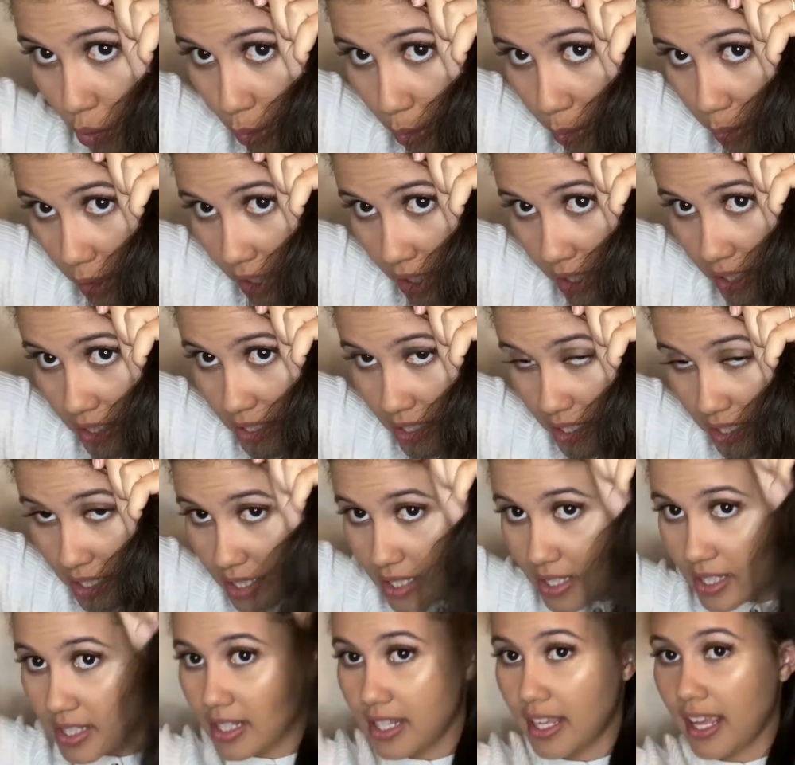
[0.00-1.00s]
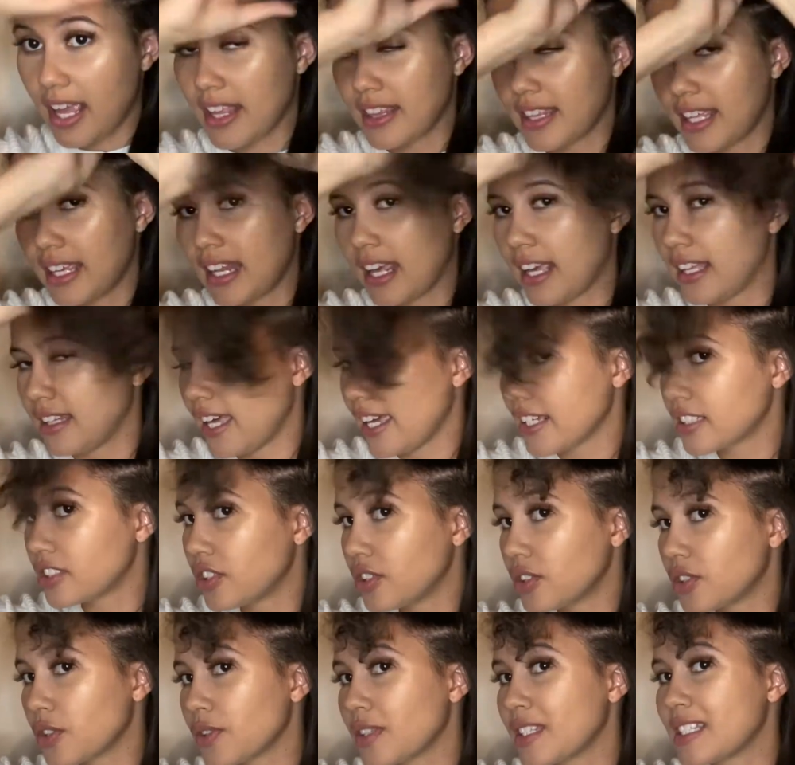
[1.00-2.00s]
pieces, and then I like to
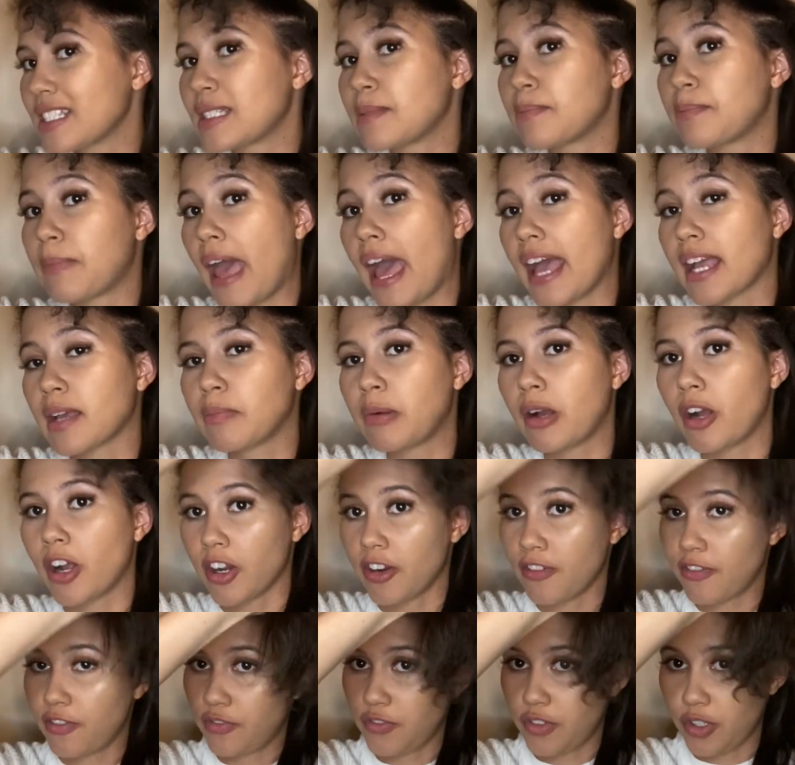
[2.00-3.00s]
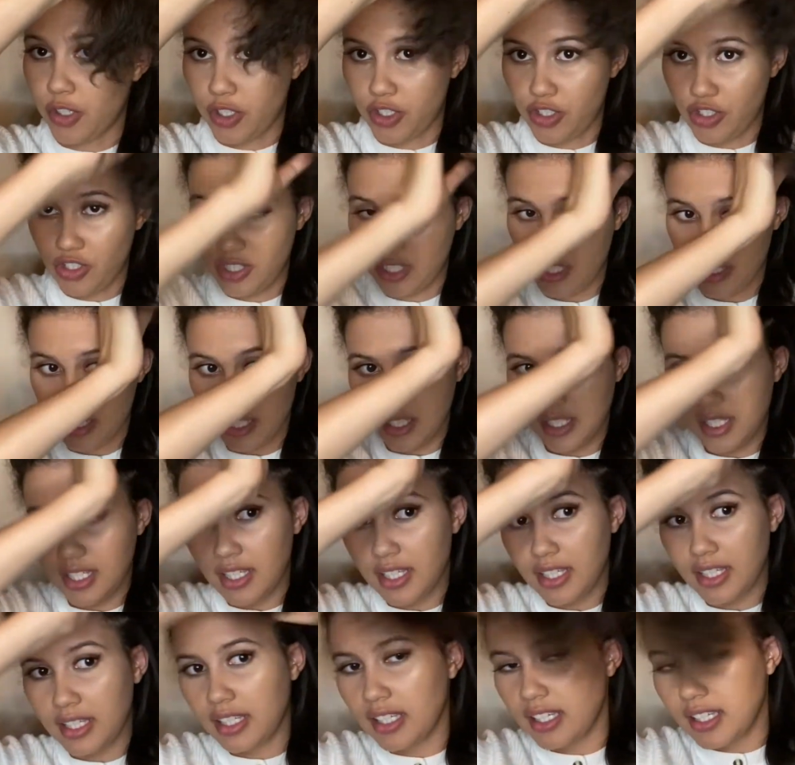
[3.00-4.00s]
do this back part first,
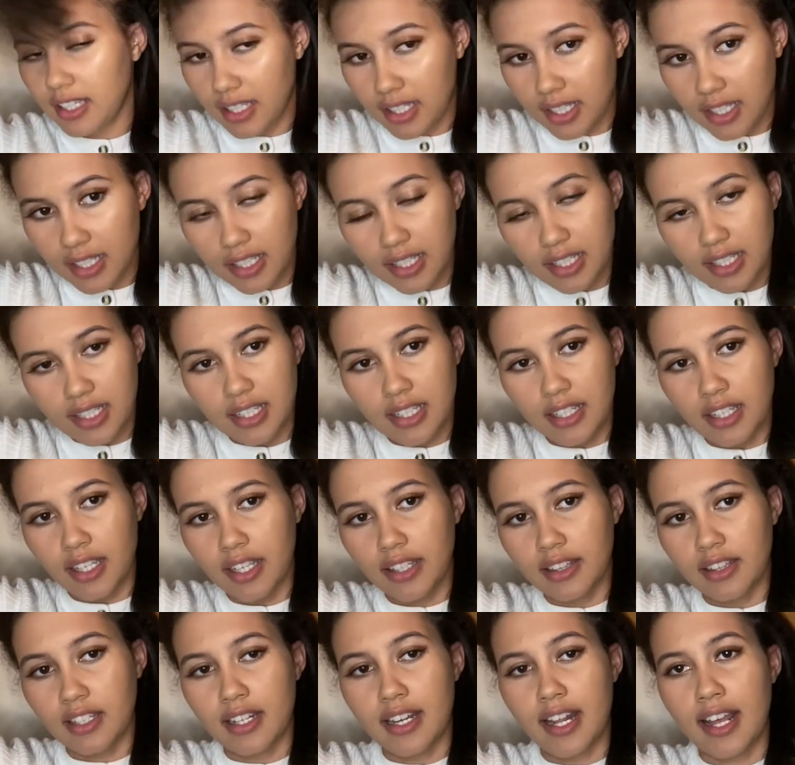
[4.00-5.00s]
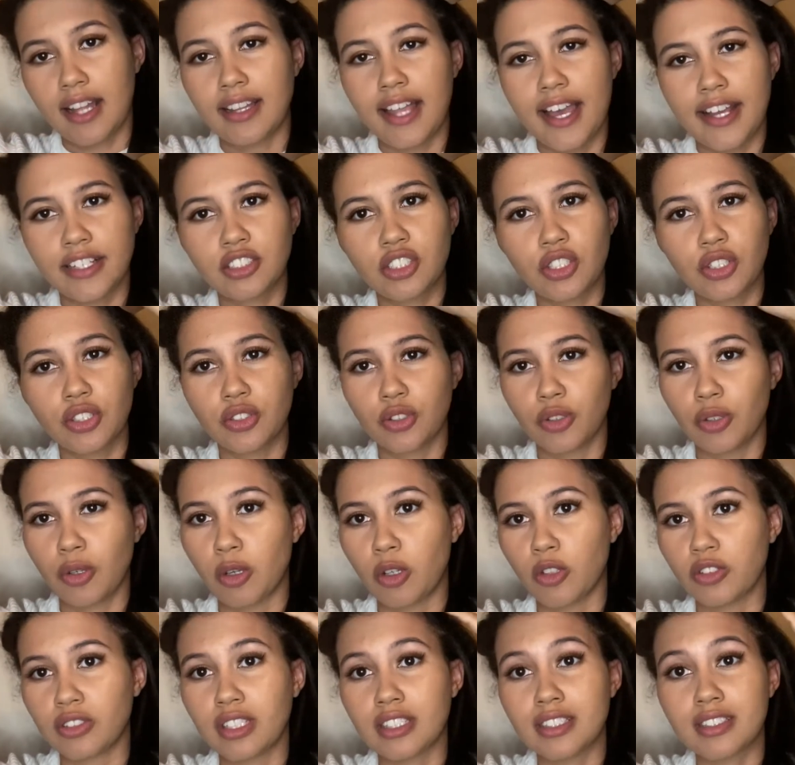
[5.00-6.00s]
and then I like to
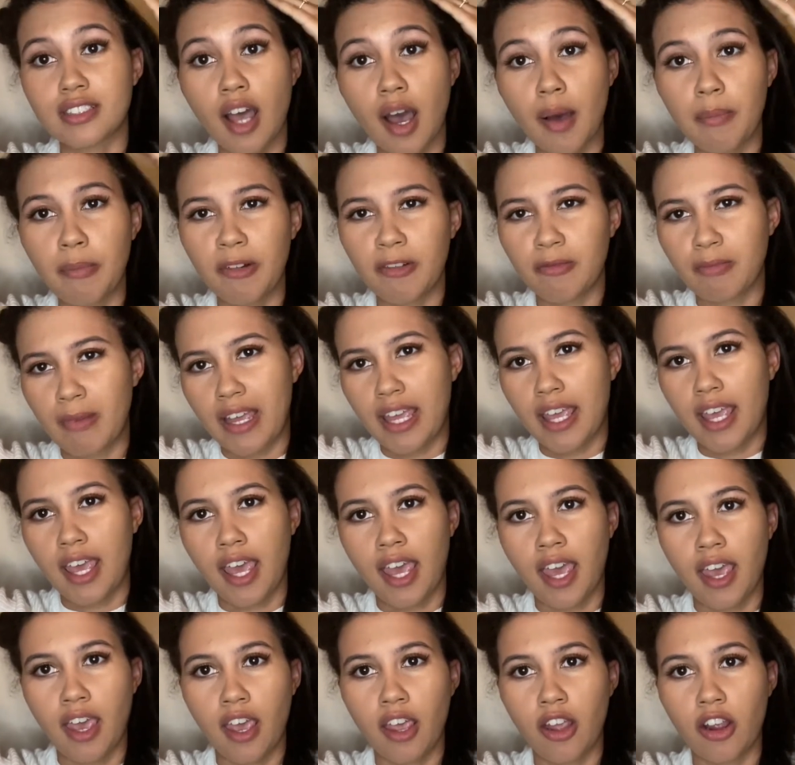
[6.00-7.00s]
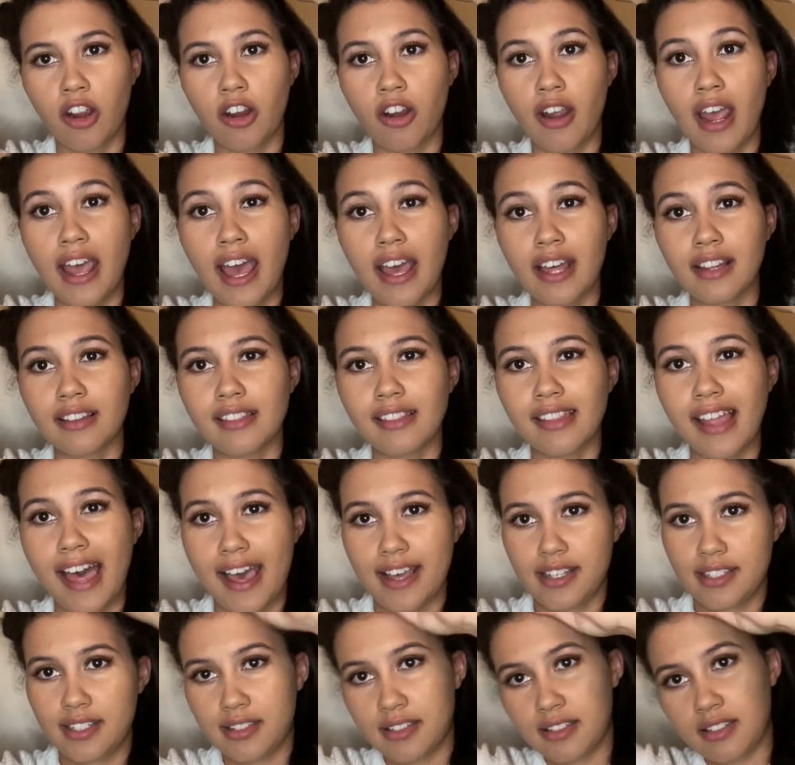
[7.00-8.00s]
do the top of my hair
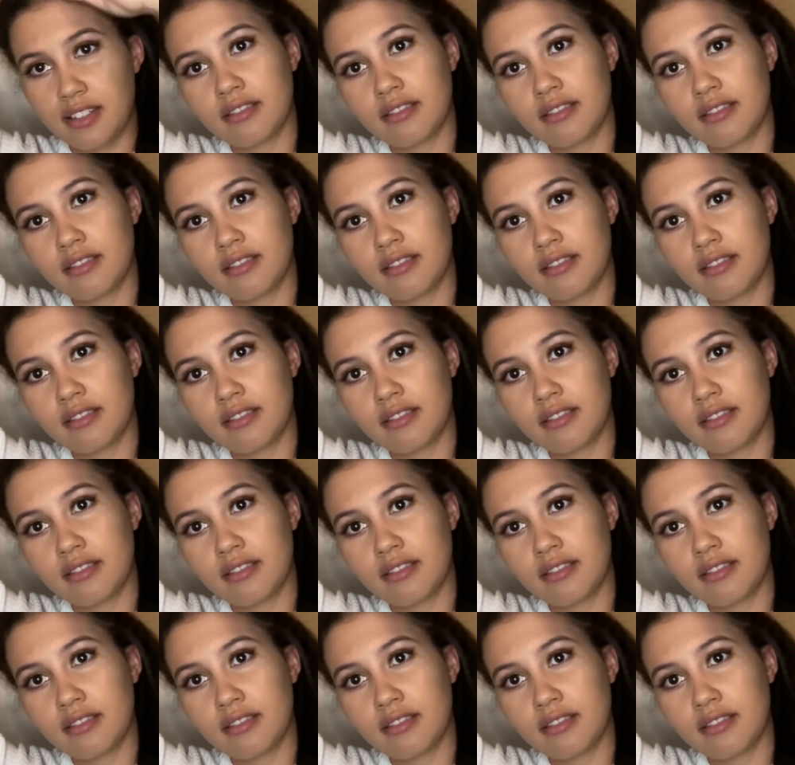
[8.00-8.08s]
last.